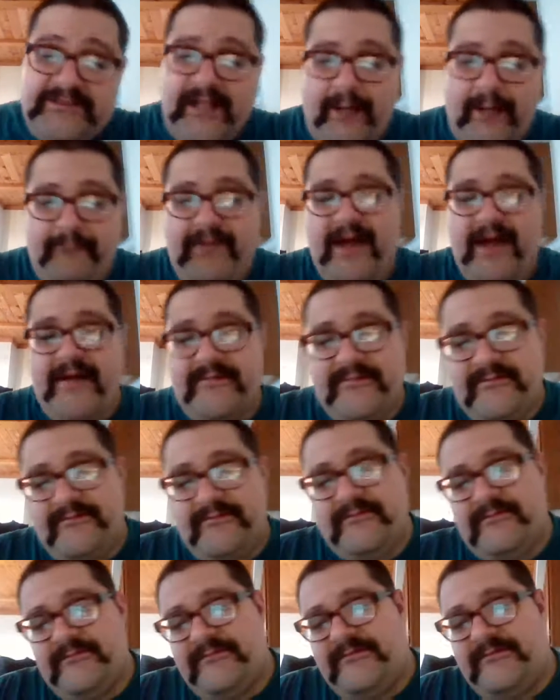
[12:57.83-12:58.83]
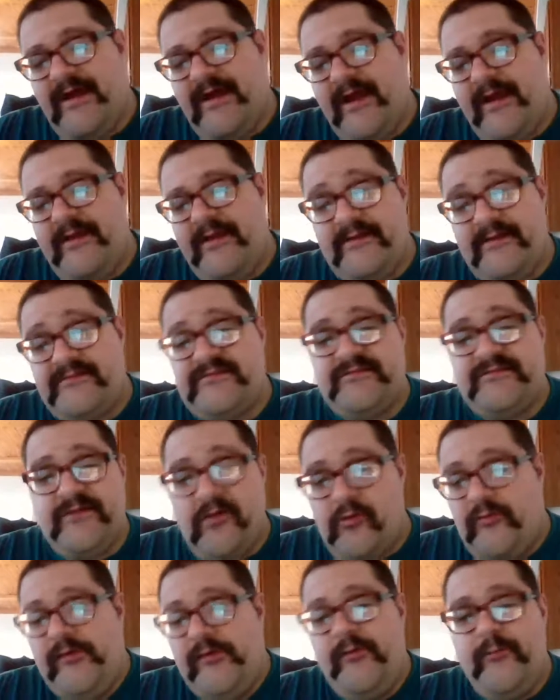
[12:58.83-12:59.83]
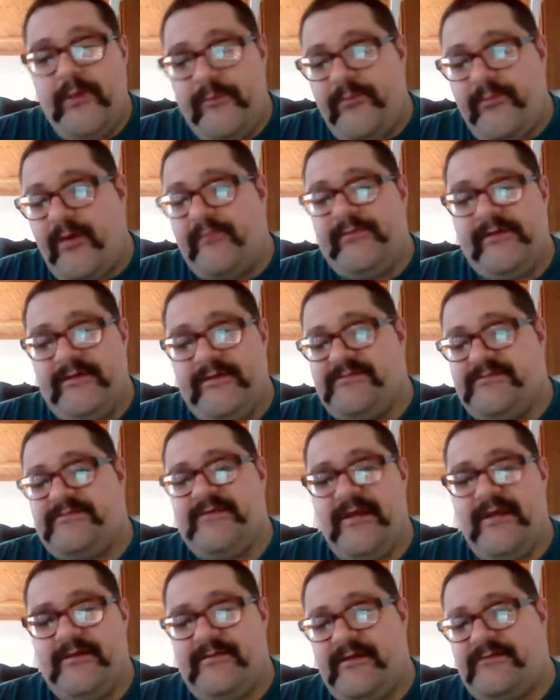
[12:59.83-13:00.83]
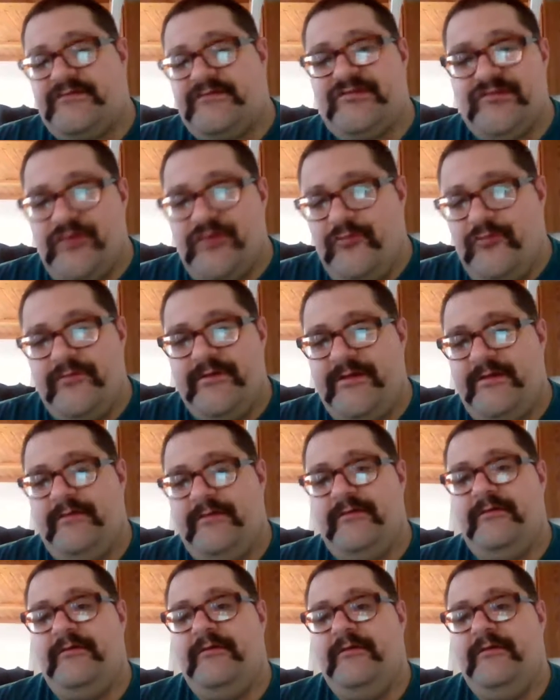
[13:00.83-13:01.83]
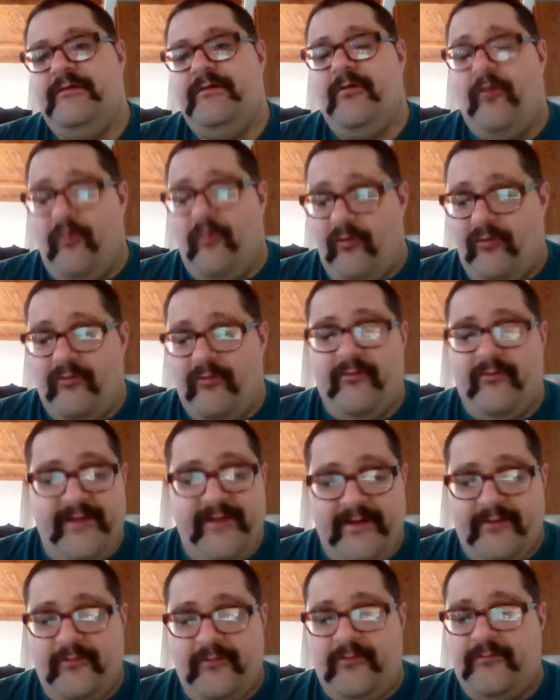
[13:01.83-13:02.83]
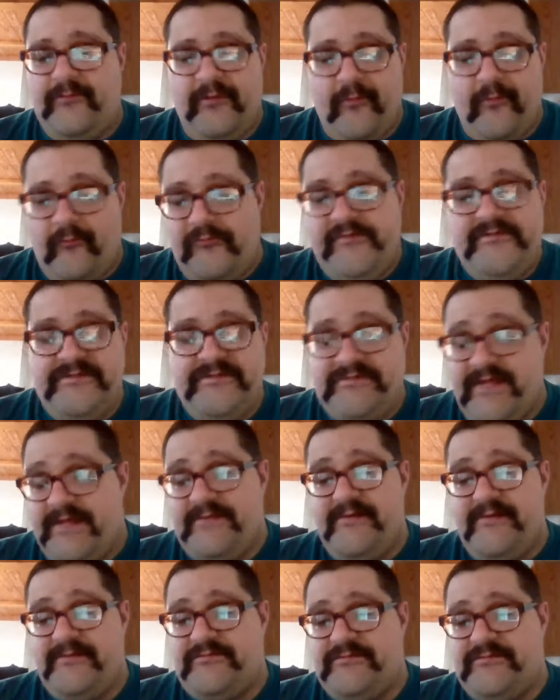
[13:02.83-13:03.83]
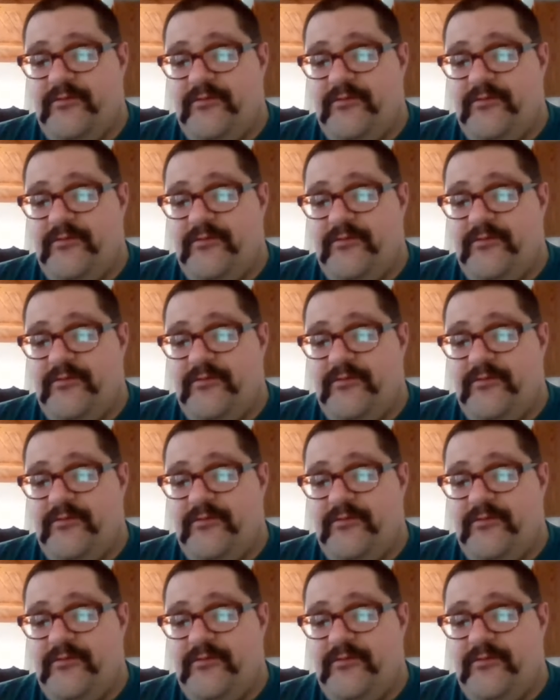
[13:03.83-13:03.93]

I'm not saying it's the only Republican state that's doing it, or, the only state that's